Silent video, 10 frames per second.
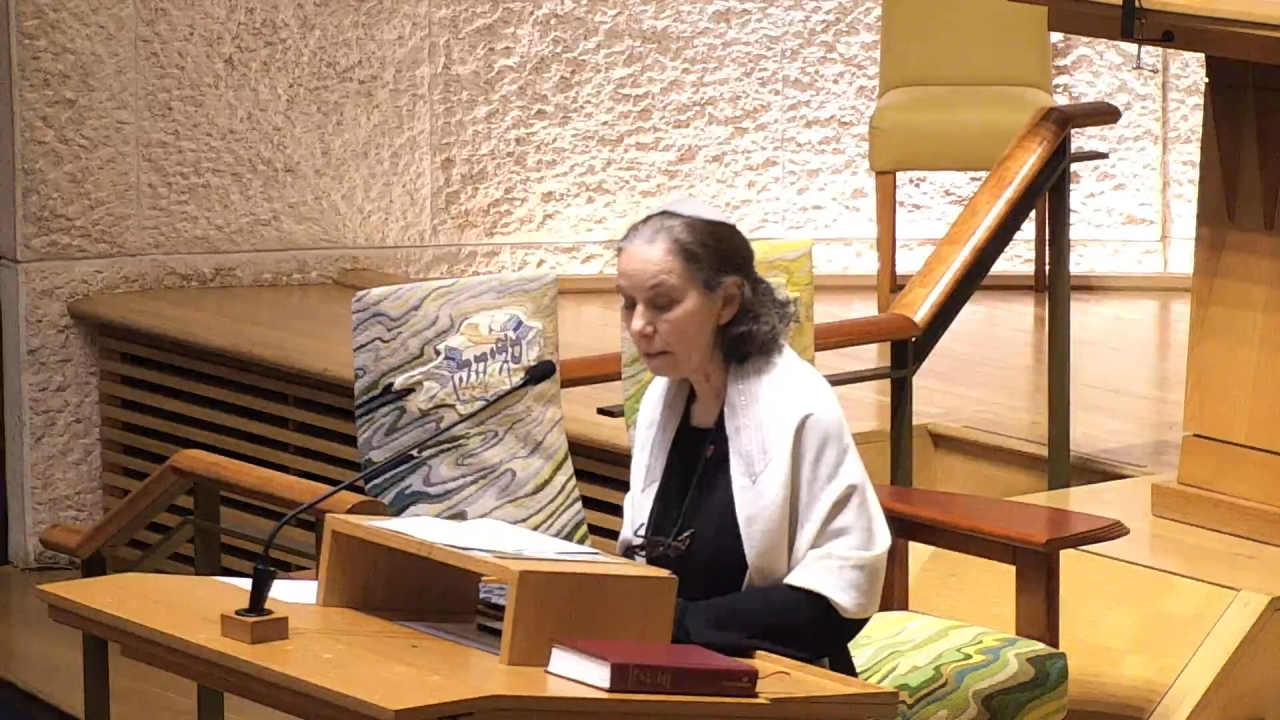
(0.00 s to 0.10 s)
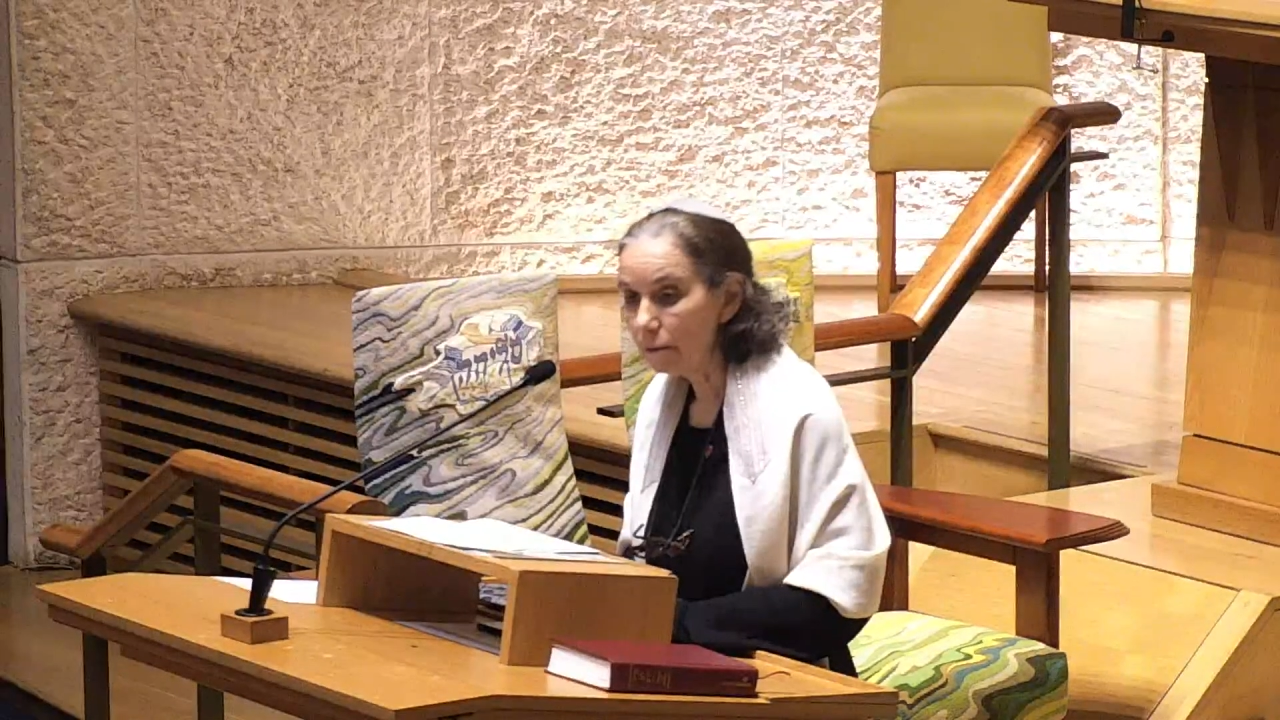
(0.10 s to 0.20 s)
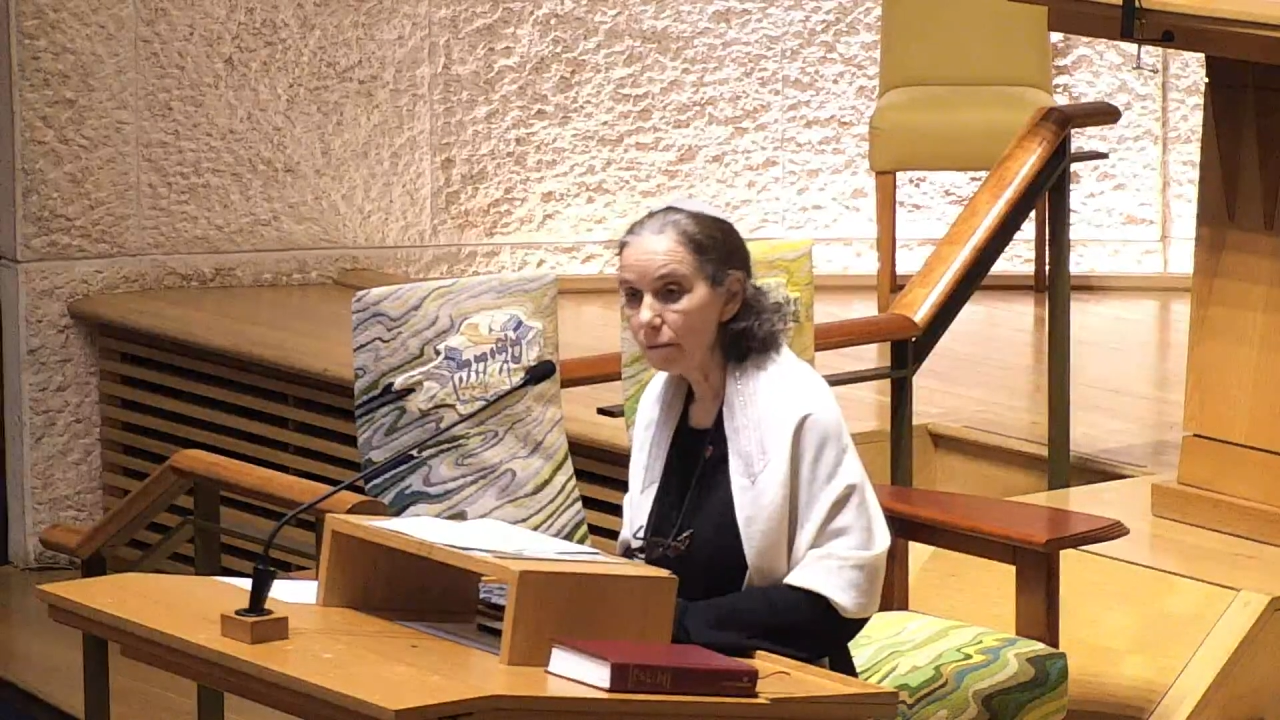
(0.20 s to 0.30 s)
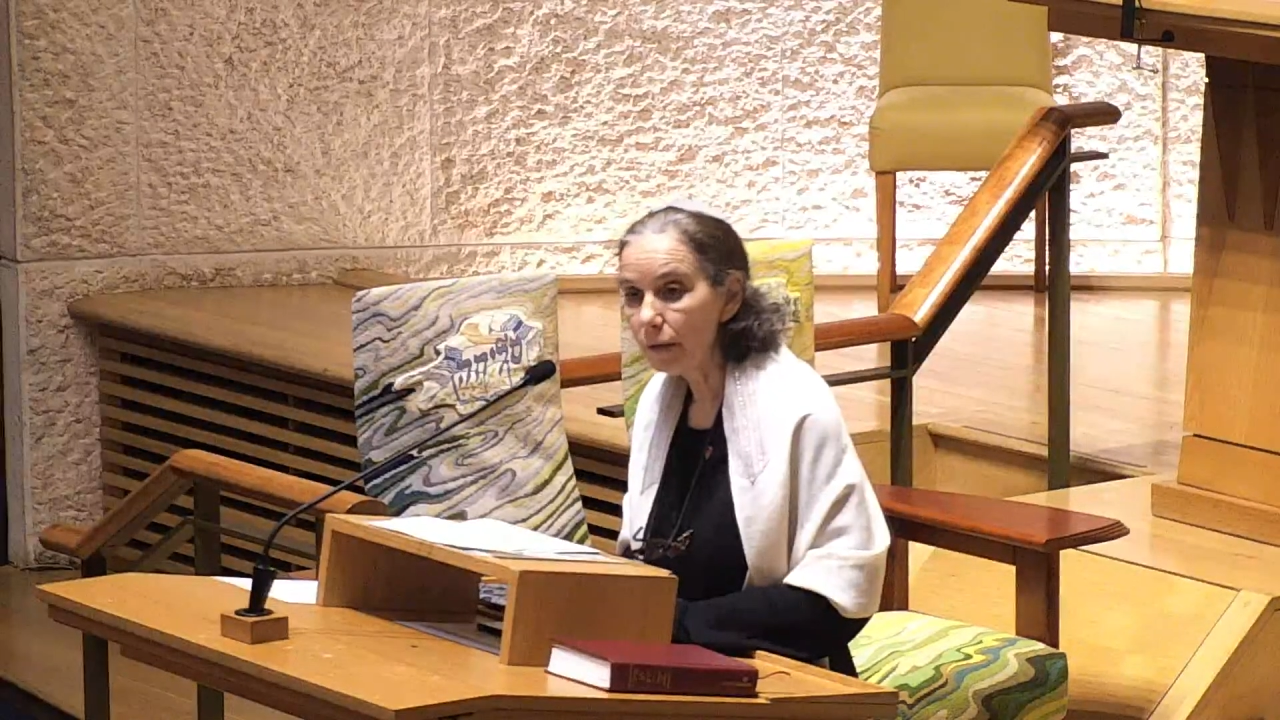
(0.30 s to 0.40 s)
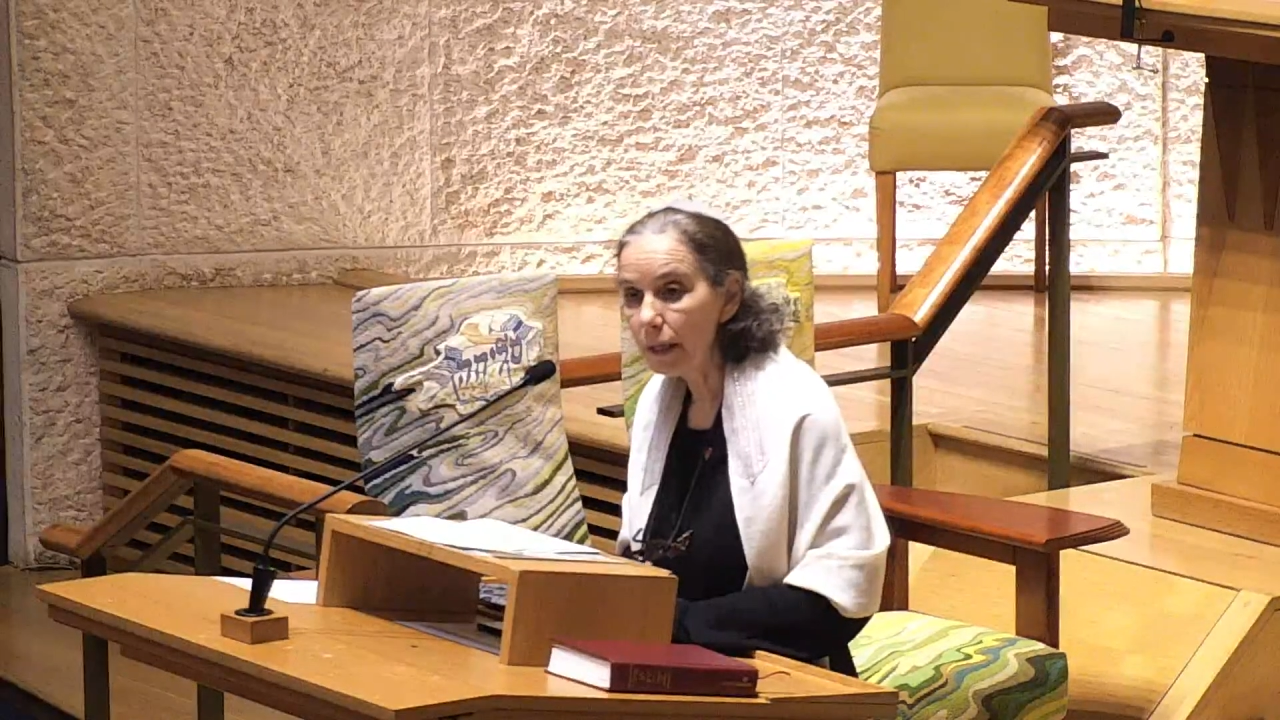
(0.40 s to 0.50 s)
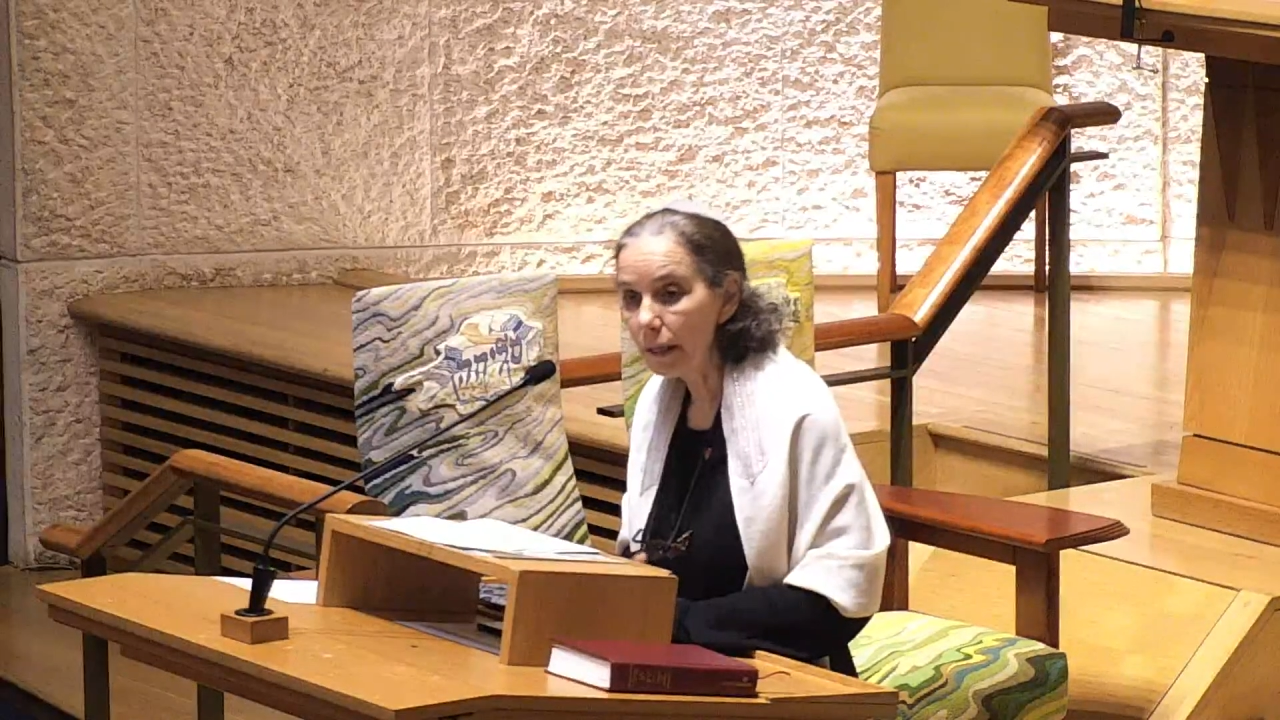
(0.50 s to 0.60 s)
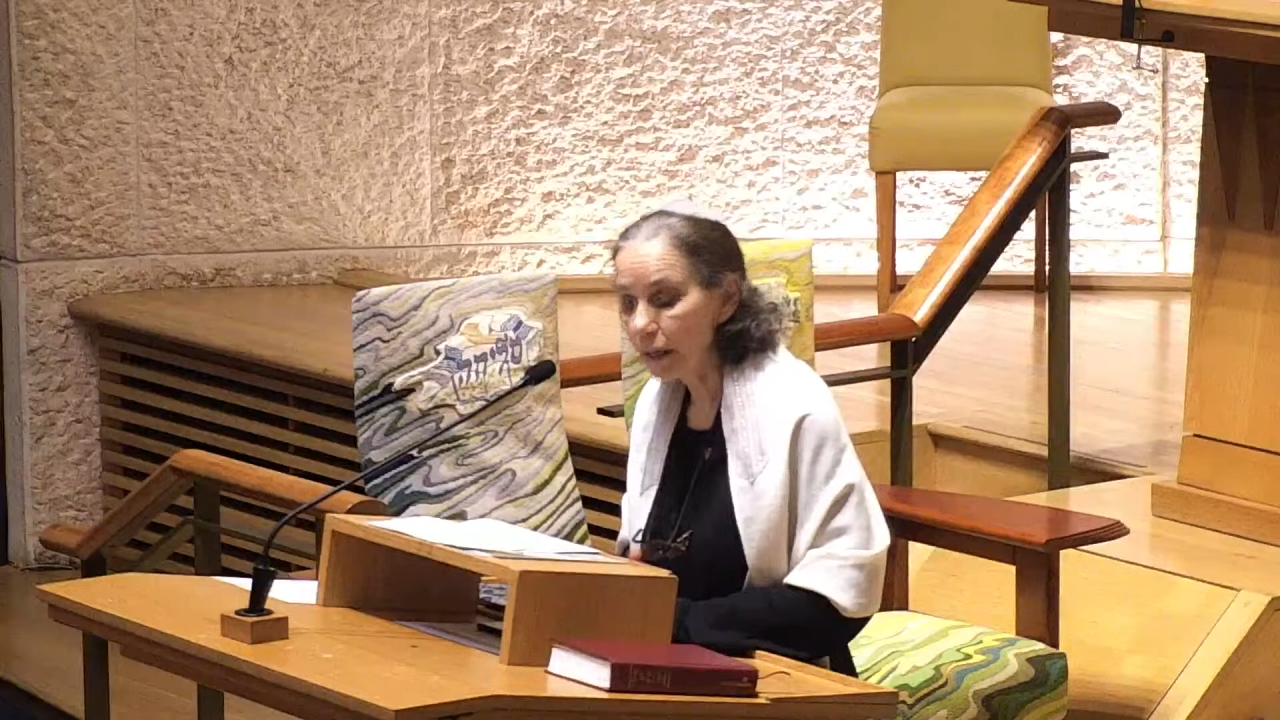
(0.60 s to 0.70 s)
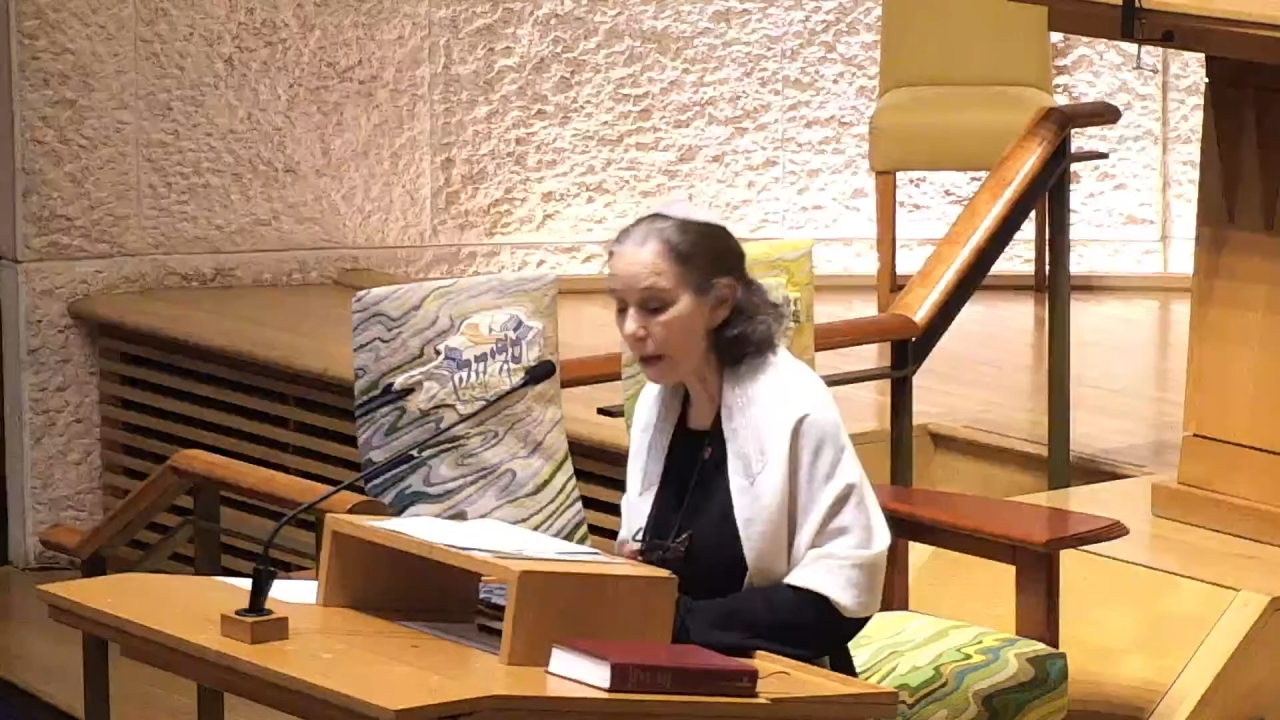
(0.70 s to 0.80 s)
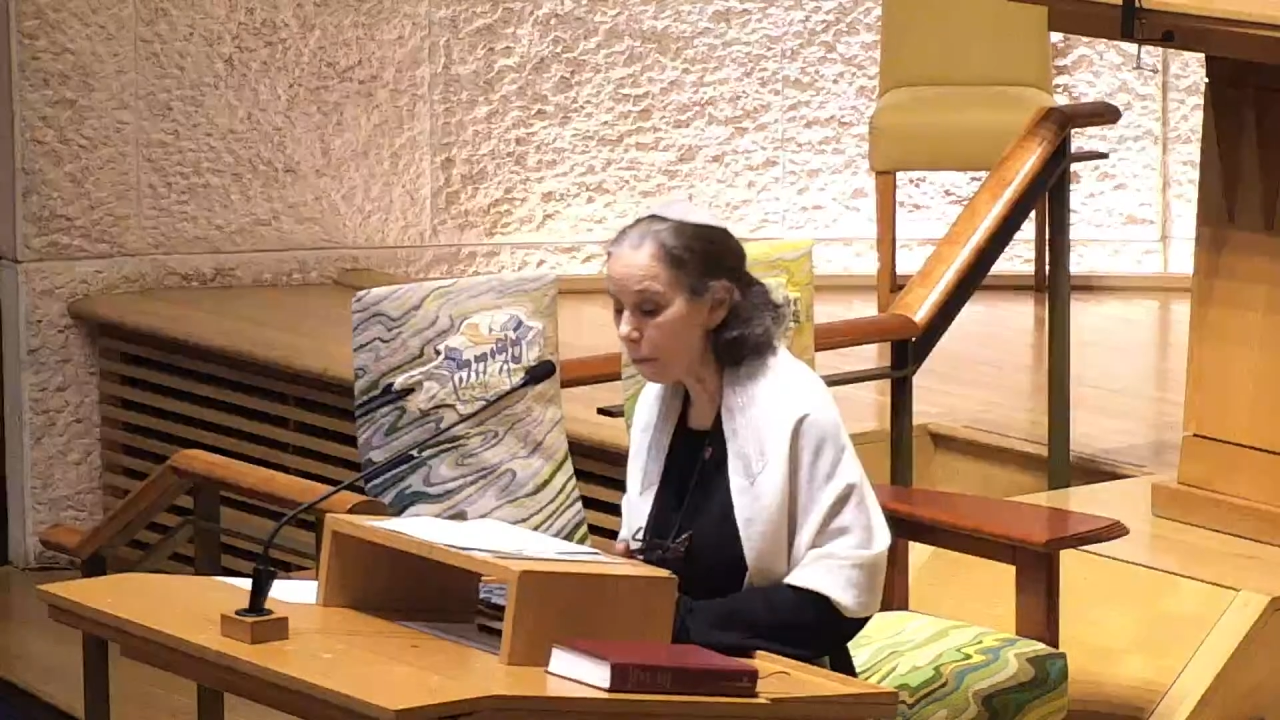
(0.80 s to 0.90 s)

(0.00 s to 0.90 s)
feeling their